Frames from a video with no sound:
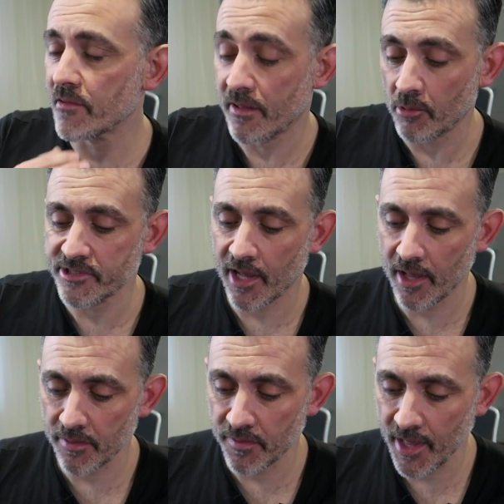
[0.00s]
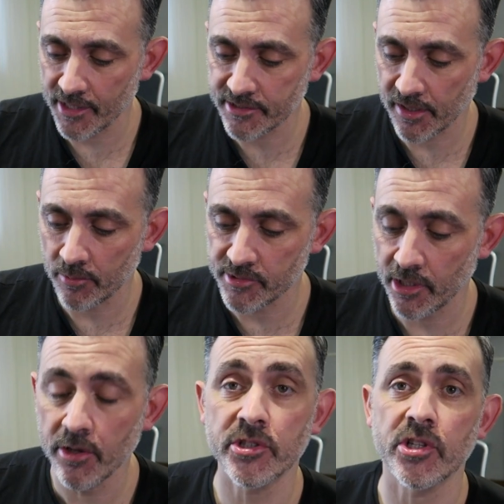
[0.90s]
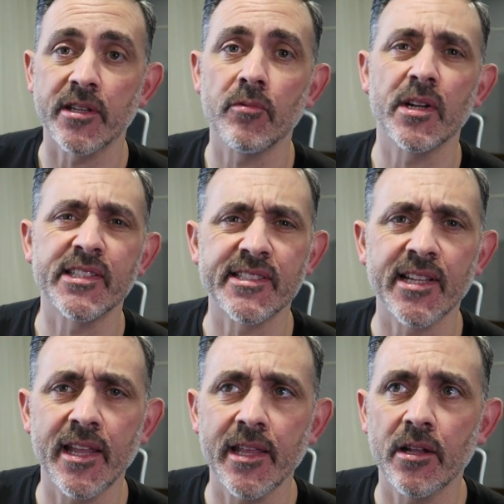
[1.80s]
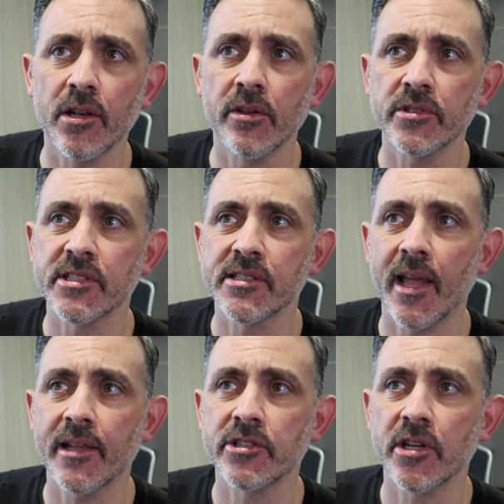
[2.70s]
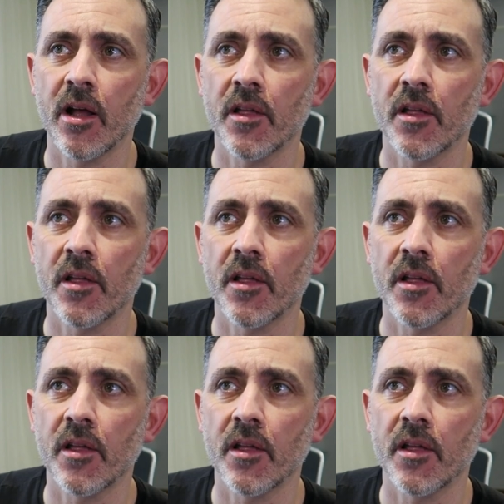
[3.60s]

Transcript: So that was that. Next, it was Luch. I didn't really see Luch's lecture.